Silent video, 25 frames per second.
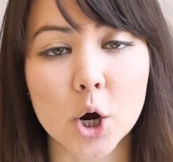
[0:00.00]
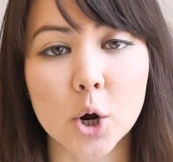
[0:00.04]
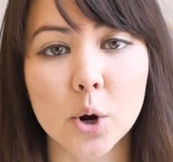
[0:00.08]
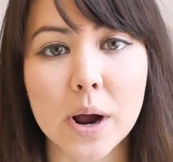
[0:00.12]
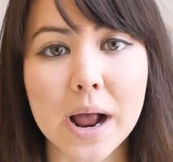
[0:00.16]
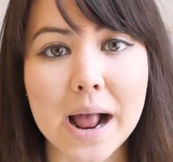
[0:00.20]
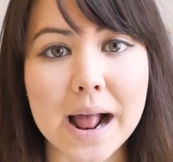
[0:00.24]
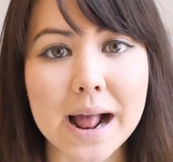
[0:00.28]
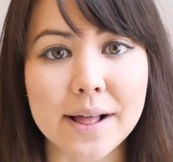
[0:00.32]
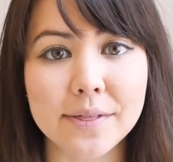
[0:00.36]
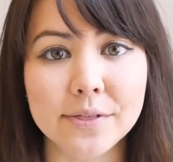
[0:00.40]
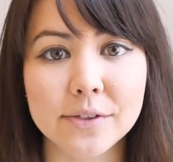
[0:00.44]

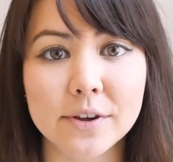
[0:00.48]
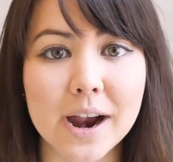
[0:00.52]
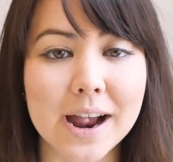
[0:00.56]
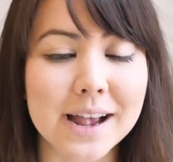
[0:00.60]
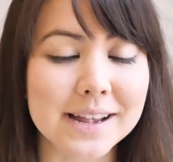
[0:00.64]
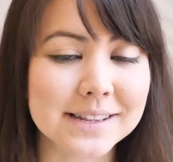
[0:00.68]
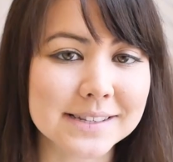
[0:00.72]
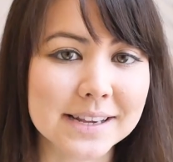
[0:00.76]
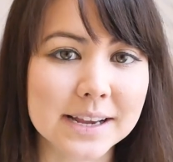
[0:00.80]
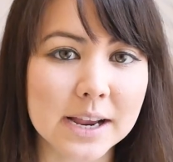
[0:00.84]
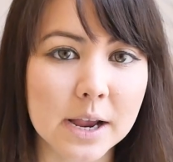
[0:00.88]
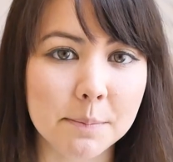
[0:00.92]
and they're
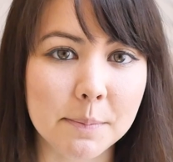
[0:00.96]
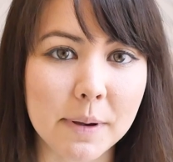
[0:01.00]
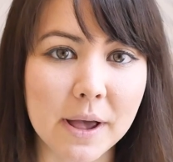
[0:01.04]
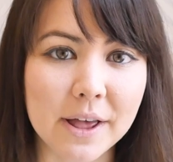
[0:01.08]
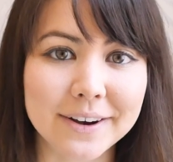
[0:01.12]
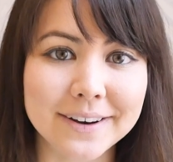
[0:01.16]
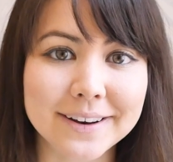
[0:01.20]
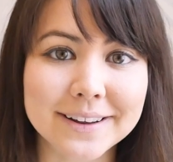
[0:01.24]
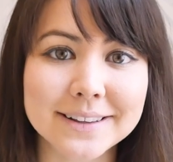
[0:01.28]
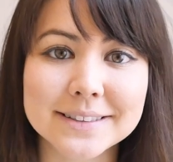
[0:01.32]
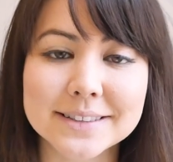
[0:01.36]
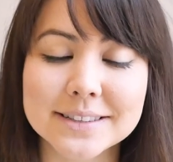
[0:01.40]
asking
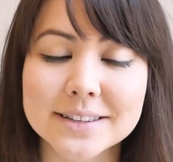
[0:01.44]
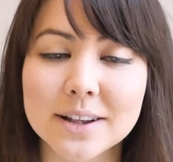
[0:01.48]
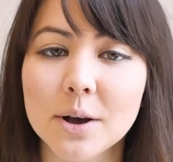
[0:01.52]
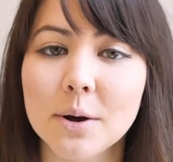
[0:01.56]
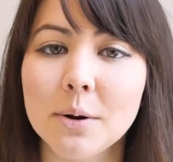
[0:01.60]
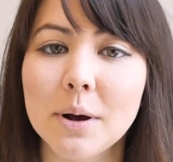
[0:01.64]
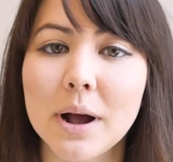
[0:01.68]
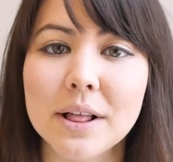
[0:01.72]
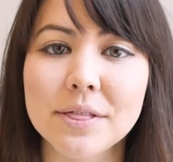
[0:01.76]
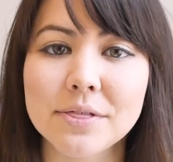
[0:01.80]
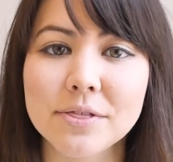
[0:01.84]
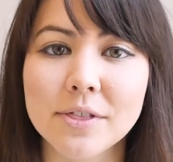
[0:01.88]
about it, so
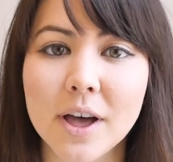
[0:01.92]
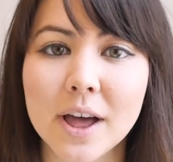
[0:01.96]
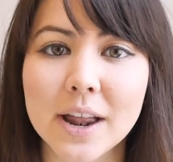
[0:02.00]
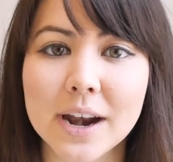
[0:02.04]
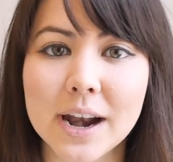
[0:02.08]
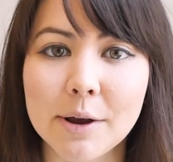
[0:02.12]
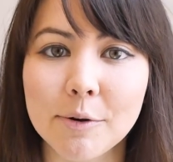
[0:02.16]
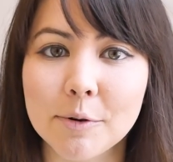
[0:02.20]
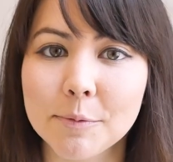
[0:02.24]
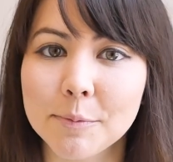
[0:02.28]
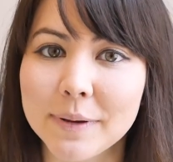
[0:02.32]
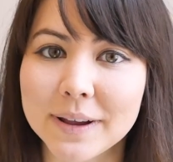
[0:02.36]
I thought
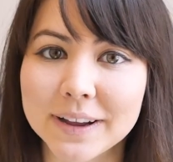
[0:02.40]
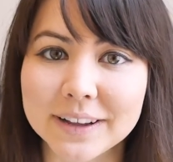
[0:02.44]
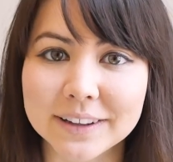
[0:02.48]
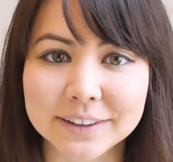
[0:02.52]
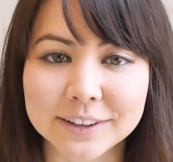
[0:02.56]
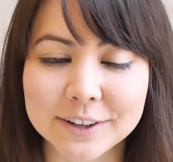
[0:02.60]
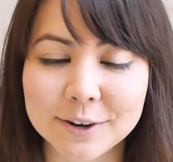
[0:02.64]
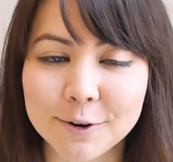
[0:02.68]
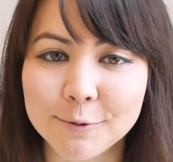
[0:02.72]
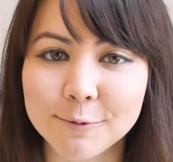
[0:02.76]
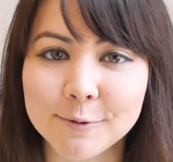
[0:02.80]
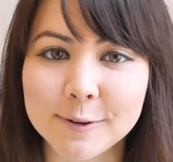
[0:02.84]
I would make a
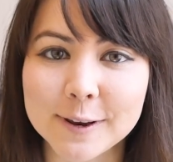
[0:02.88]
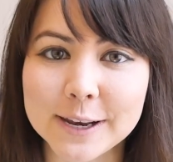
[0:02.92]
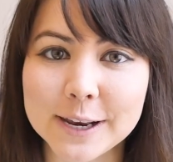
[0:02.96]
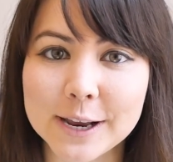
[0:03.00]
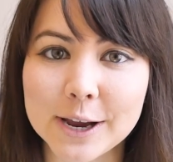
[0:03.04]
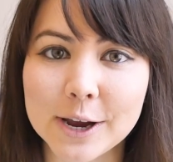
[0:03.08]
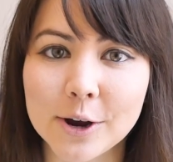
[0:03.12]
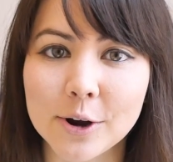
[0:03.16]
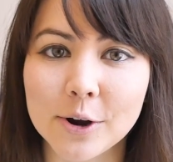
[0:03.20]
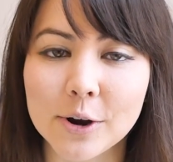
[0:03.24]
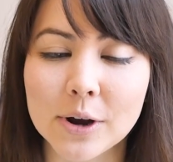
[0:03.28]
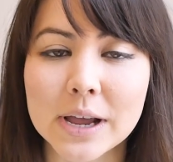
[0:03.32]
little
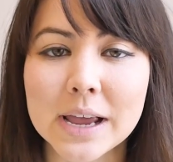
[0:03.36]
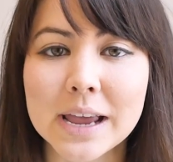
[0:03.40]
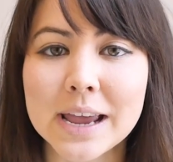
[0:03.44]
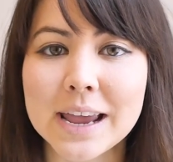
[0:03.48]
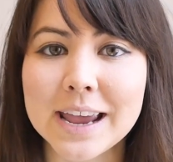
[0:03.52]
video